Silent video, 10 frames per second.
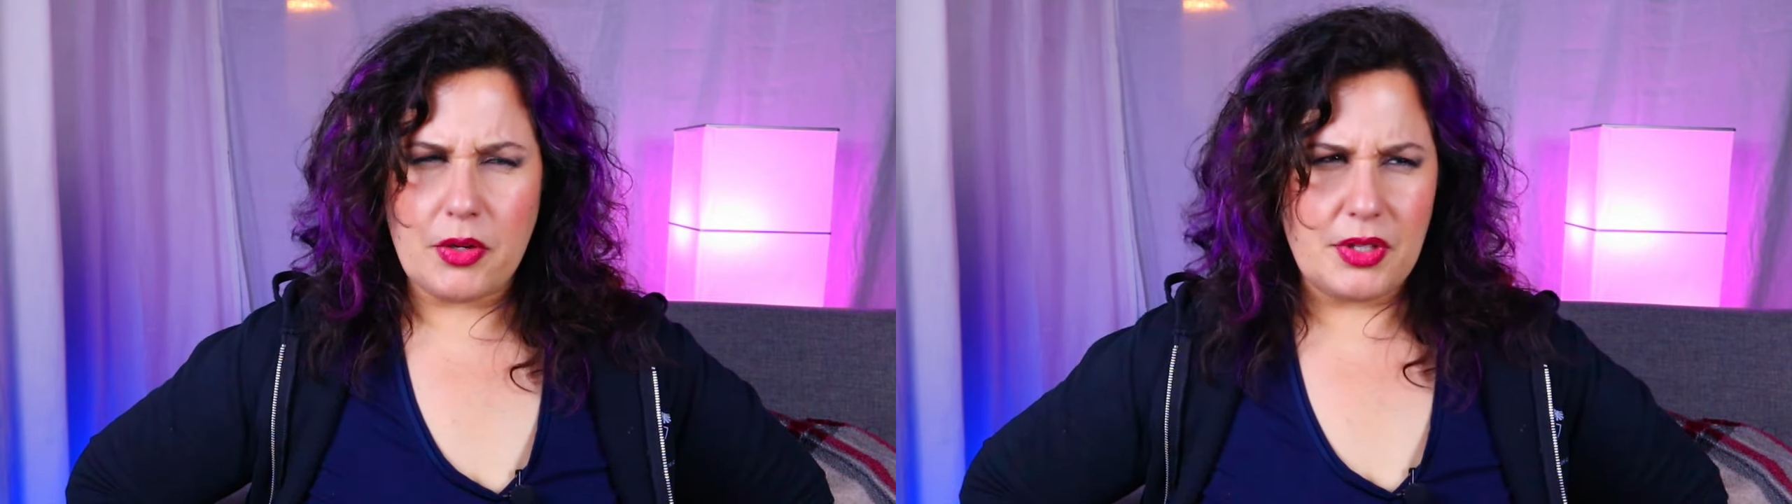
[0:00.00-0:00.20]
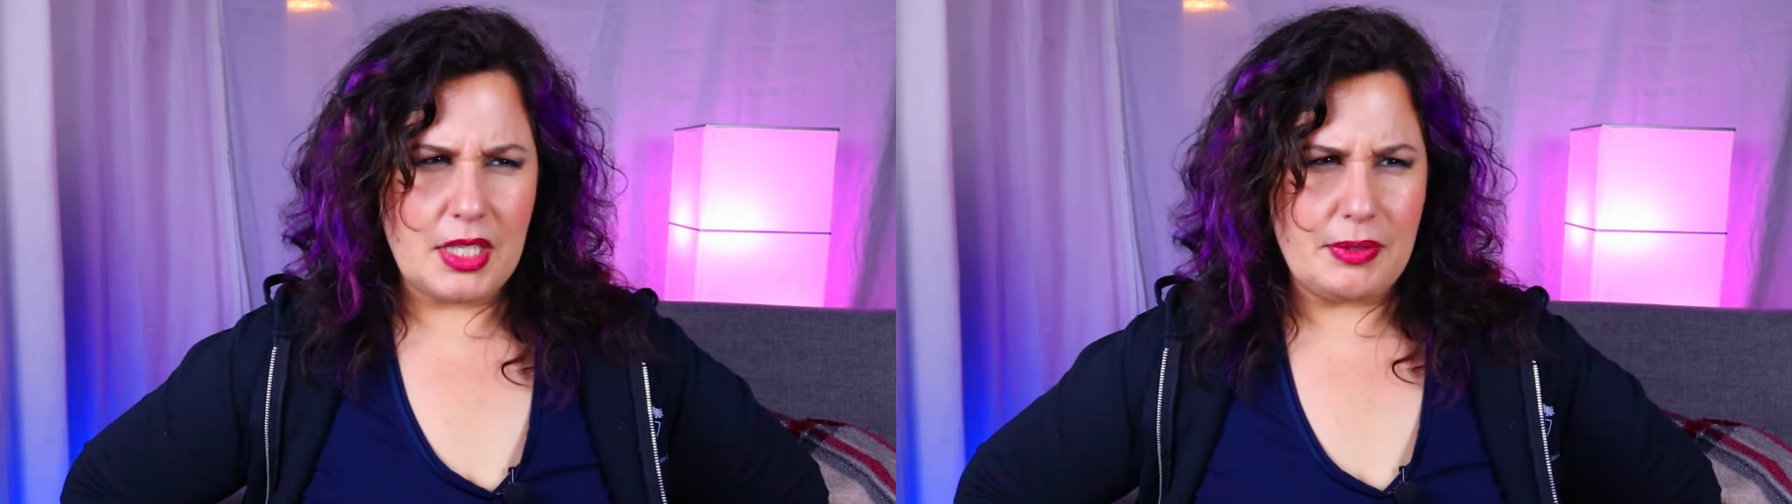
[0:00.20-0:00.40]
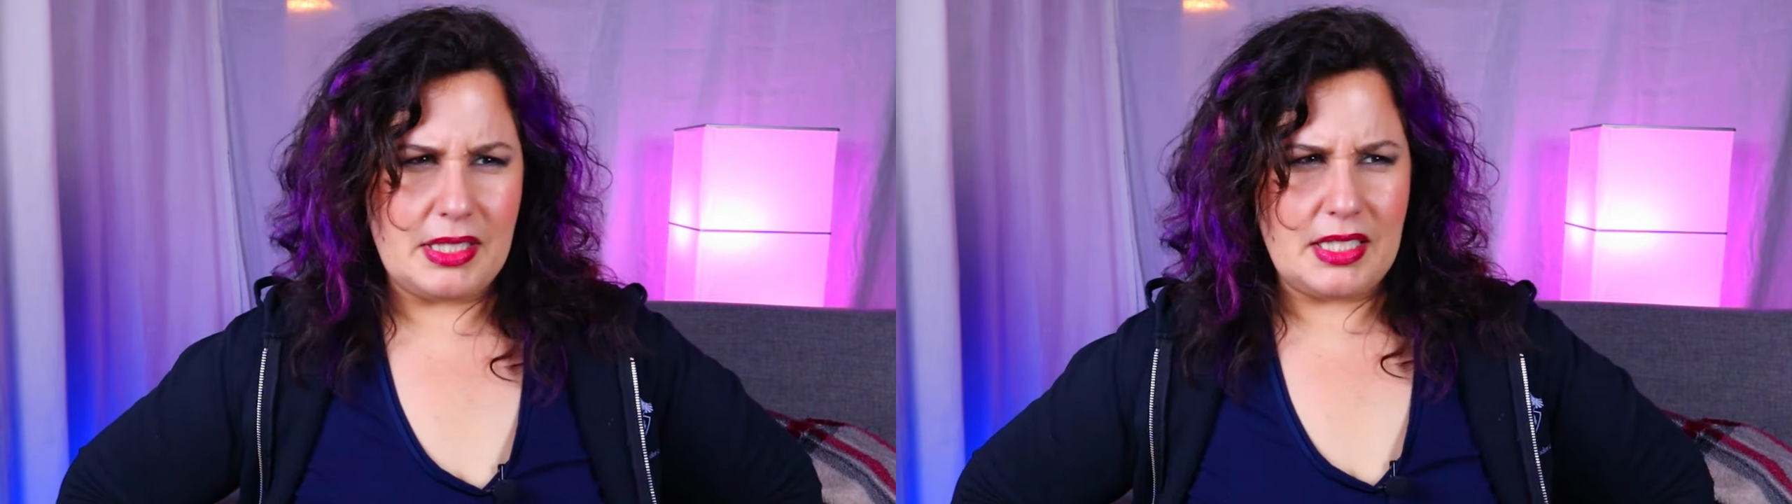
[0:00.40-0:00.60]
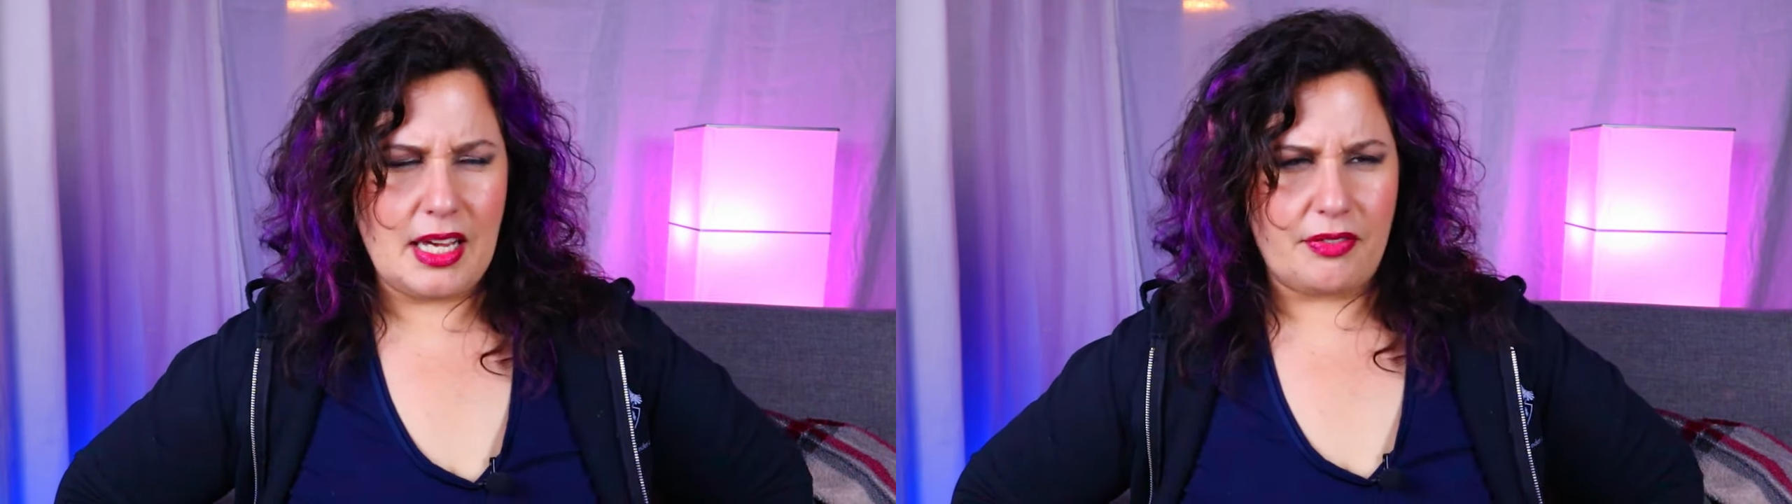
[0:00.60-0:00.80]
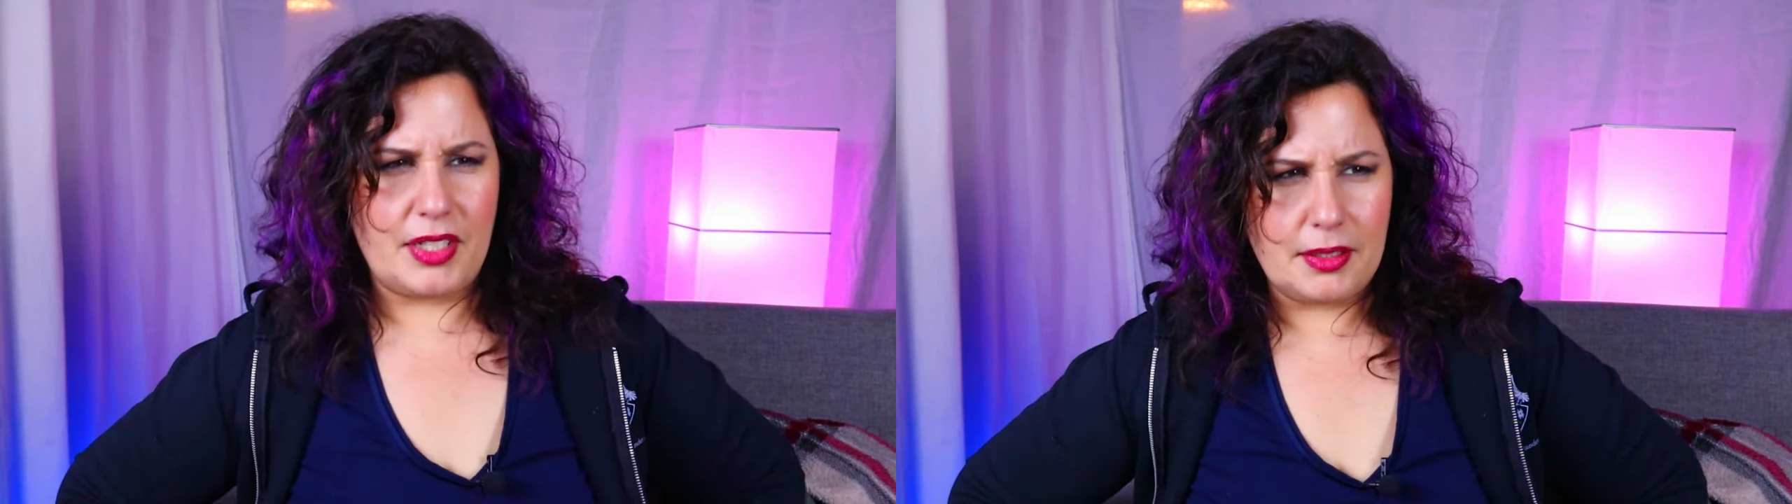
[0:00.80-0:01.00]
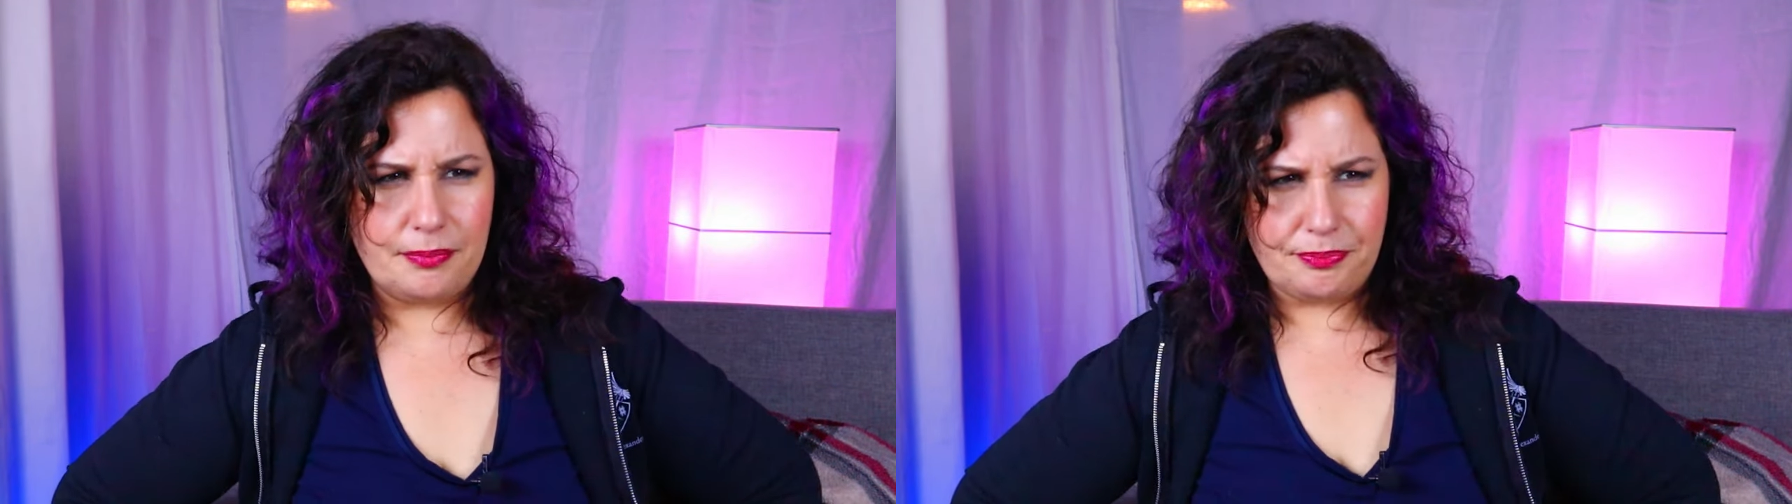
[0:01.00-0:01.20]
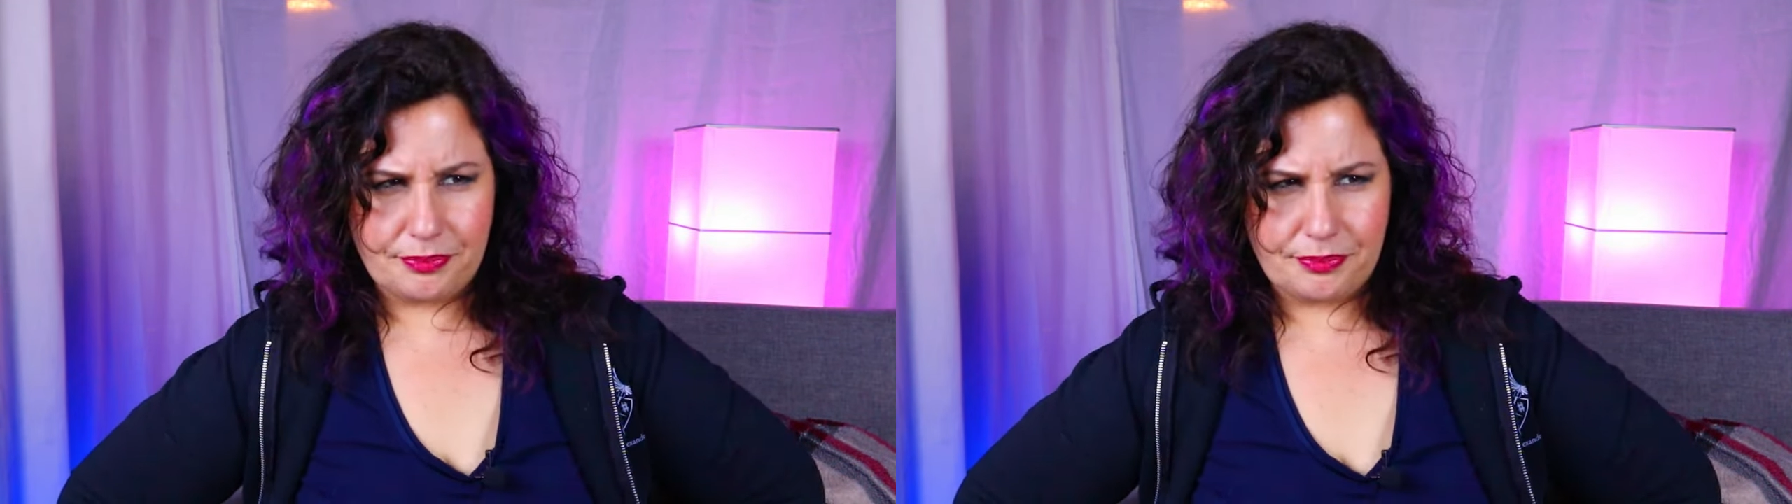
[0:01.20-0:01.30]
I don't think we see Daphne.